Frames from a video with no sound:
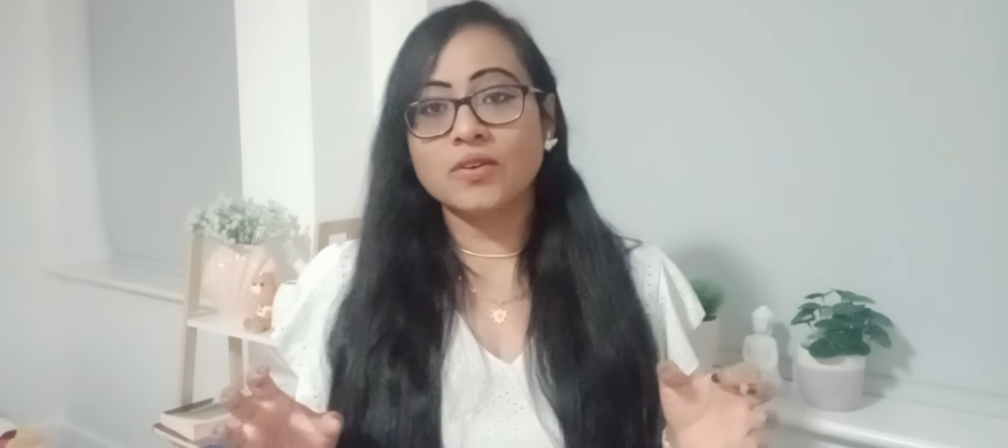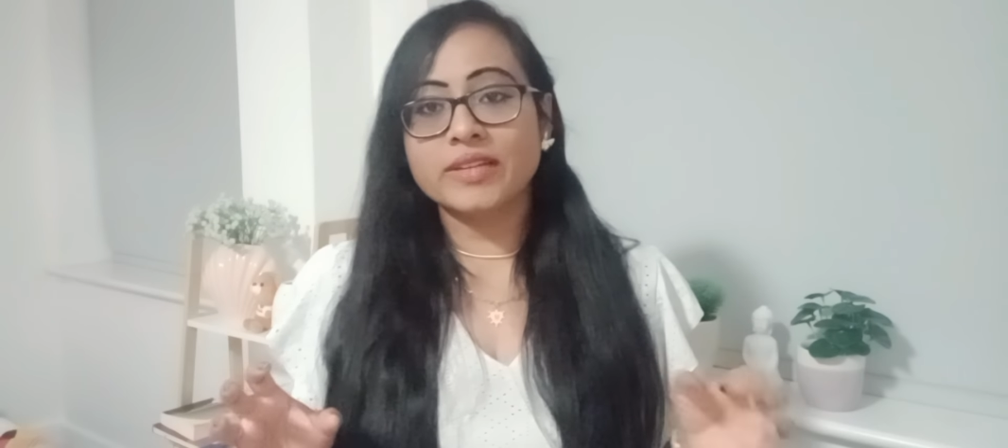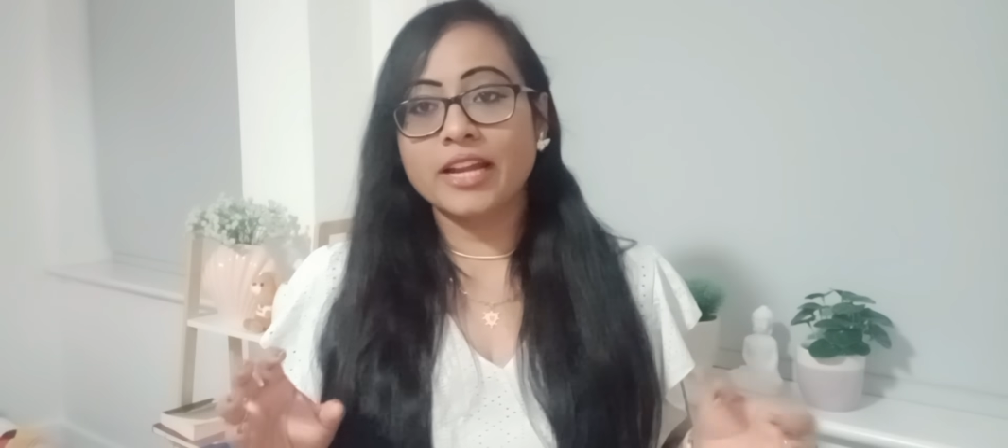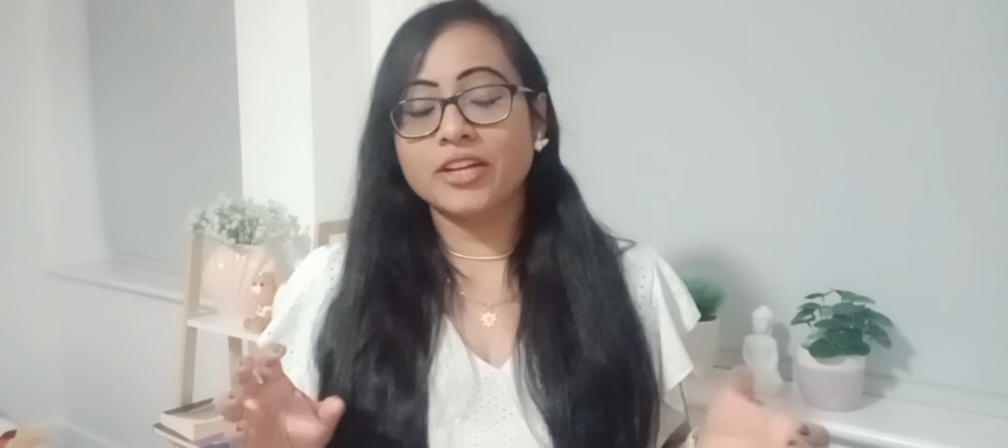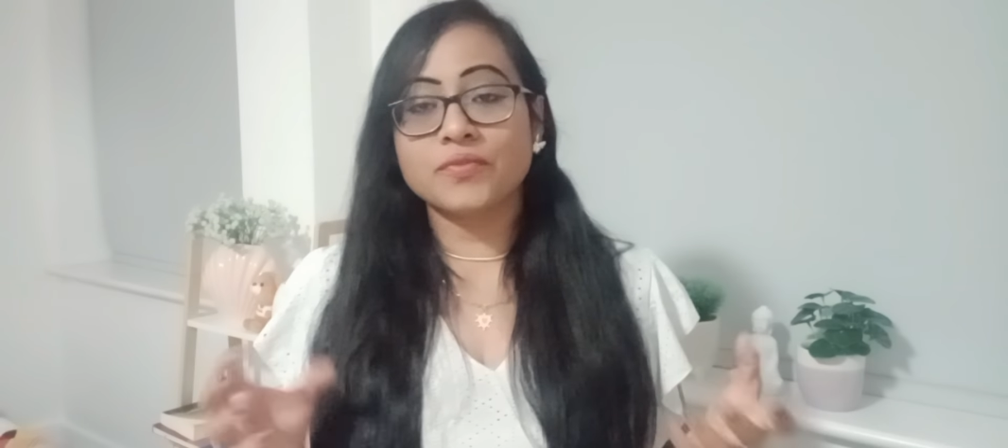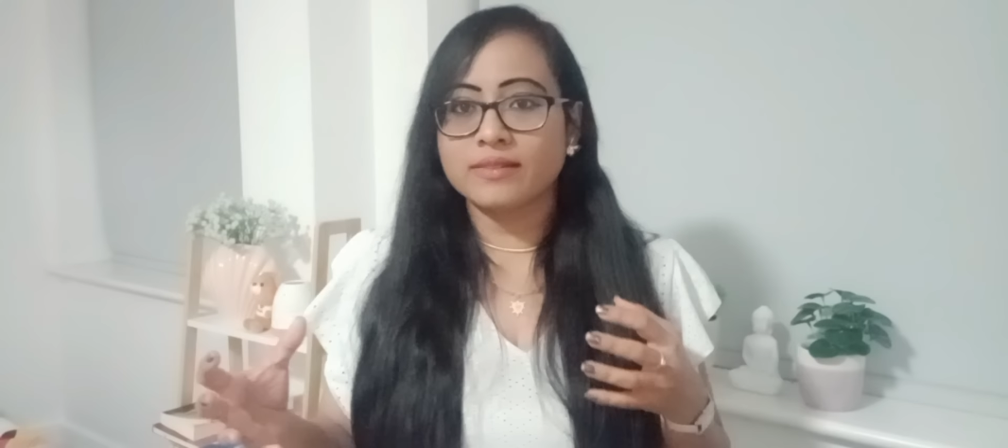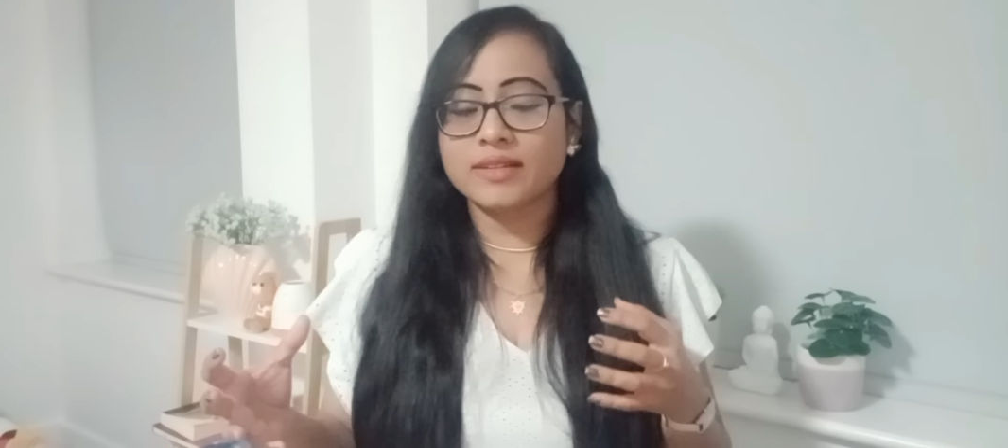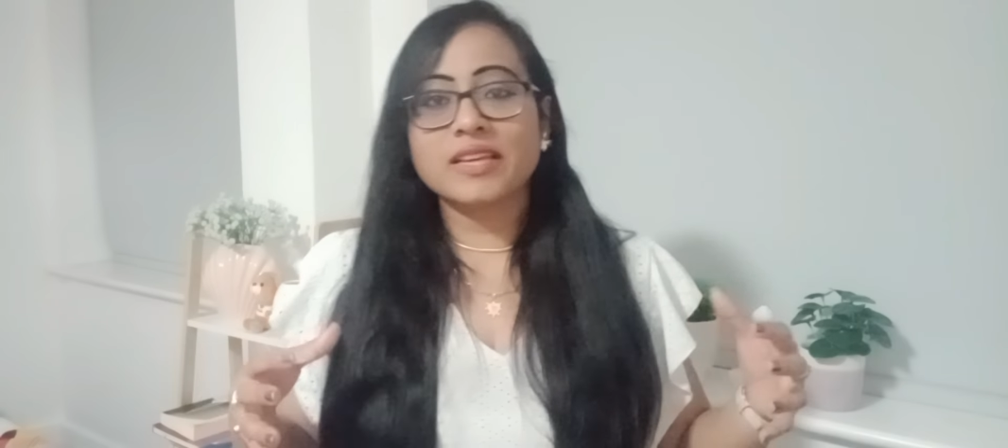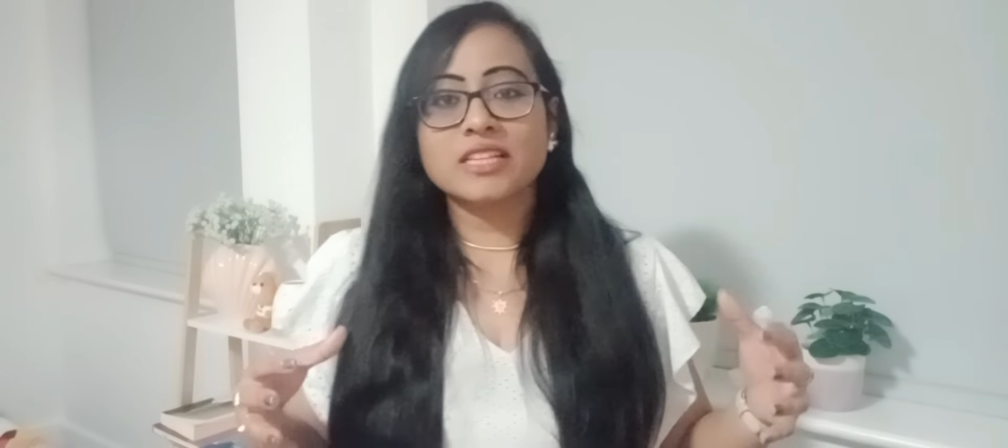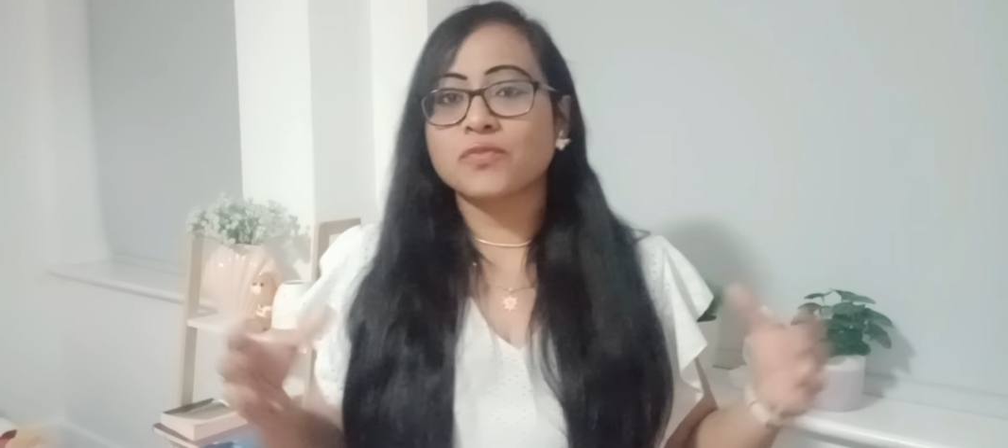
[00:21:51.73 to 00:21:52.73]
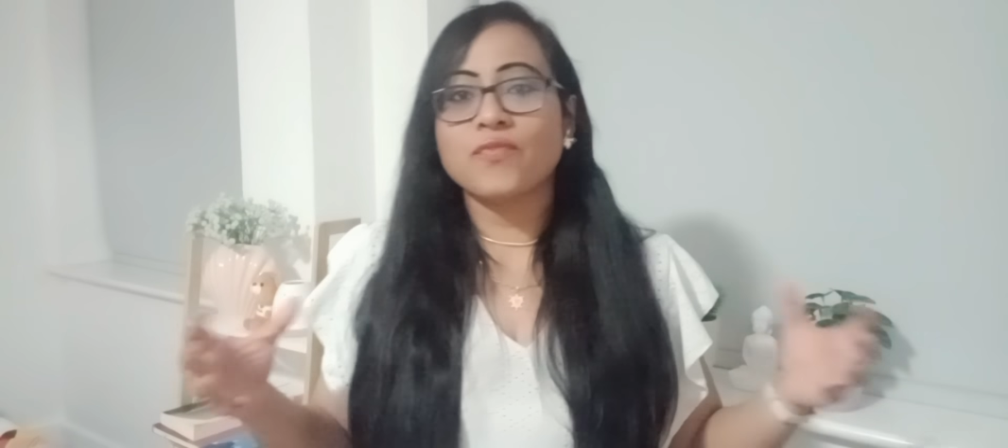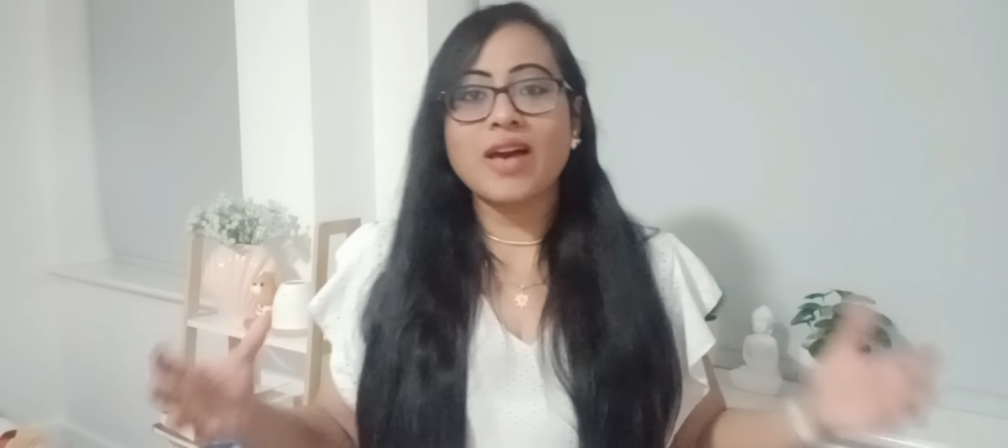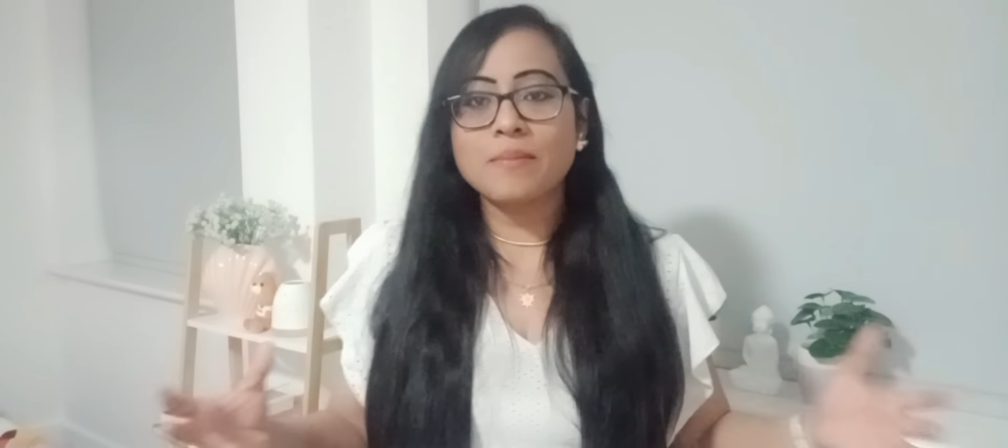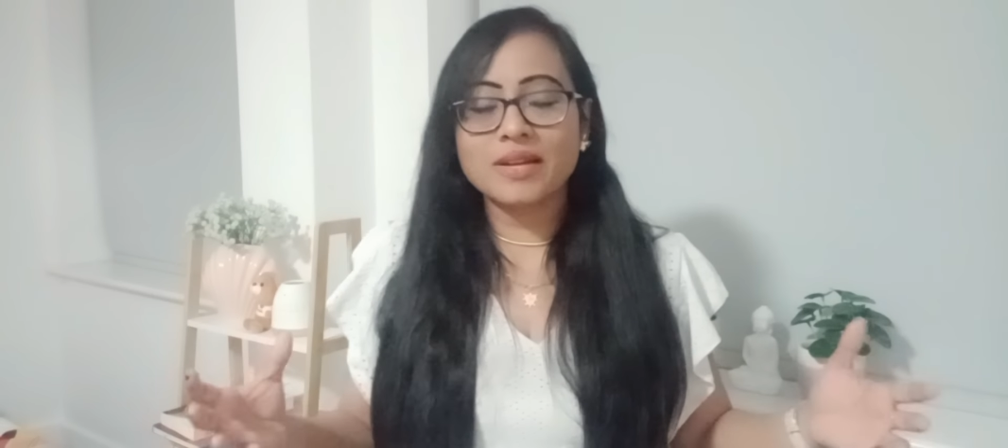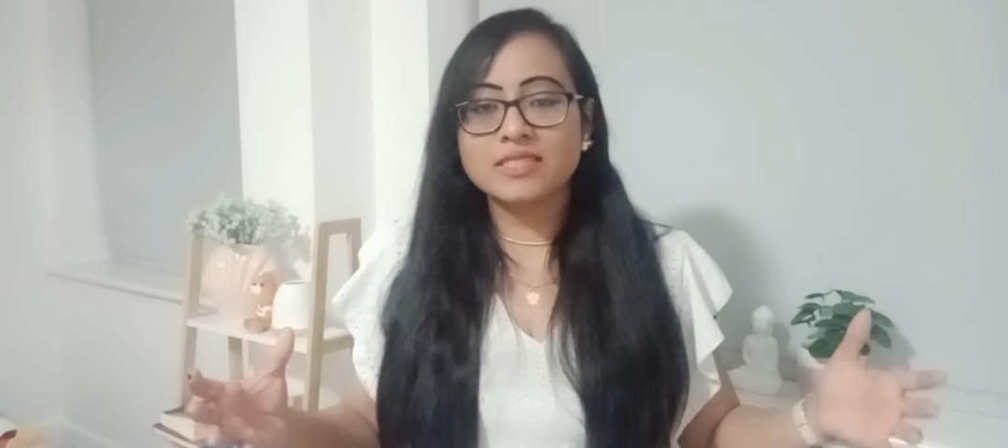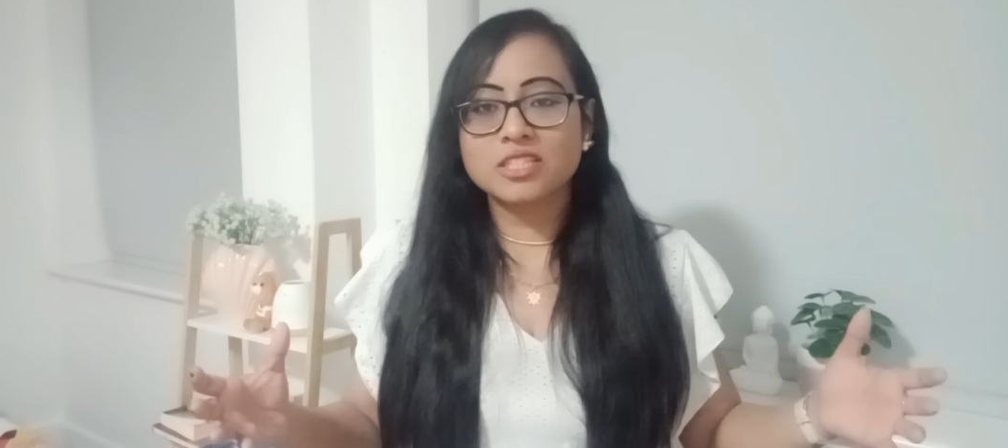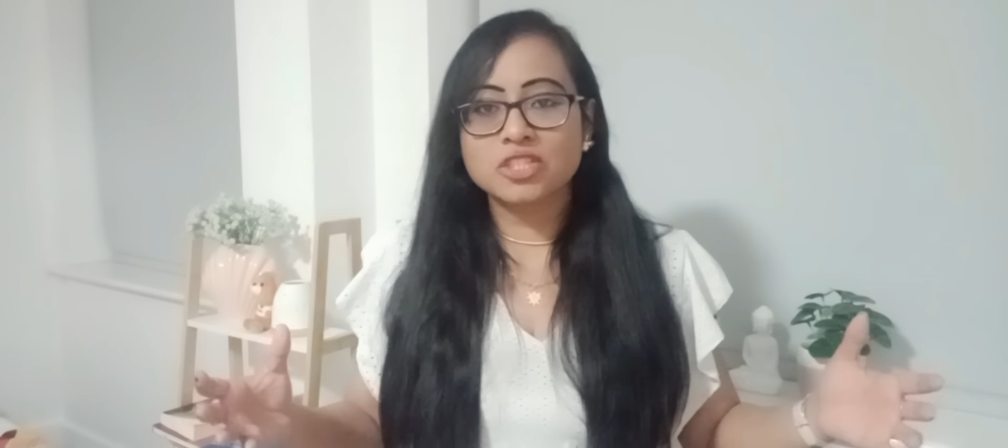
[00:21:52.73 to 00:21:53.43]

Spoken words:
And if you think is fabulous,